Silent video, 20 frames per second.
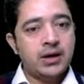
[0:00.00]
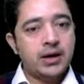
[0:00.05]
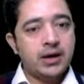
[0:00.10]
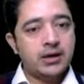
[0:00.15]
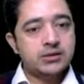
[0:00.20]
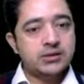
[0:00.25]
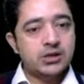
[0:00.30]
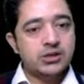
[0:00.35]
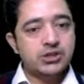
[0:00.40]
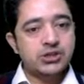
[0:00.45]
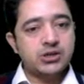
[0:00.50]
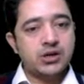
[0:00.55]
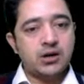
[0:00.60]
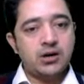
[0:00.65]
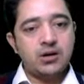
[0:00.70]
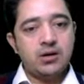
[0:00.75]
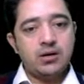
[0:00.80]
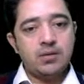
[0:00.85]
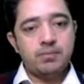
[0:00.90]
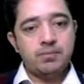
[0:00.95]

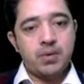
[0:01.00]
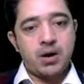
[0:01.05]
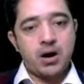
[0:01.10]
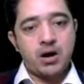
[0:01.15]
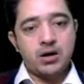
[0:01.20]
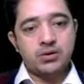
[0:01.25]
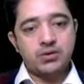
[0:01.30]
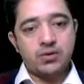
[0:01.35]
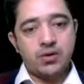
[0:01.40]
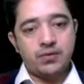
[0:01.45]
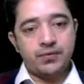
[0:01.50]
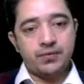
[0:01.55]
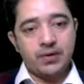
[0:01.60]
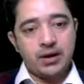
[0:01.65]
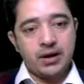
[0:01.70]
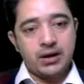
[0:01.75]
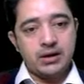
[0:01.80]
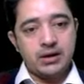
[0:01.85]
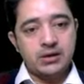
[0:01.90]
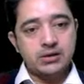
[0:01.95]
essential part of
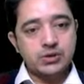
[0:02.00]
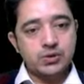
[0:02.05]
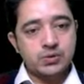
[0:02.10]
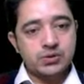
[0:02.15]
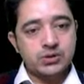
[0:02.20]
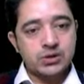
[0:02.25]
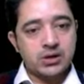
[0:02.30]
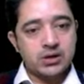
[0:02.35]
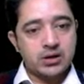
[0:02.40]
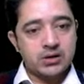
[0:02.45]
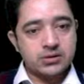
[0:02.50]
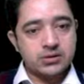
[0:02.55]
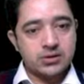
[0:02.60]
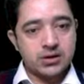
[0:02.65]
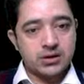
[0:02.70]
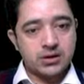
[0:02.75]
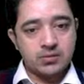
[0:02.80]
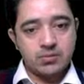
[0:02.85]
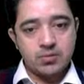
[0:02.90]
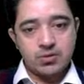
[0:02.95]
any social
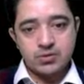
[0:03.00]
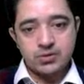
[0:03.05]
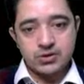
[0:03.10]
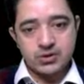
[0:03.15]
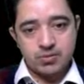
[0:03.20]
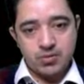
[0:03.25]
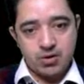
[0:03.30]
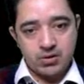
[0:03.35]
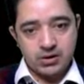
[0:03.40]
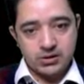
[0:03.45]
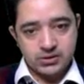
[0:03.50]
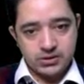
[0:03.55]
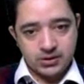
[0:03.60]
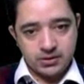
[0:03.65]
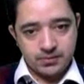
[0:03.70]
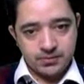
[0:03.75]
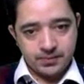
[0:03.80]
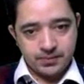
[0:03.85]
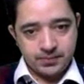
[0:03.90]
contract in most democracy.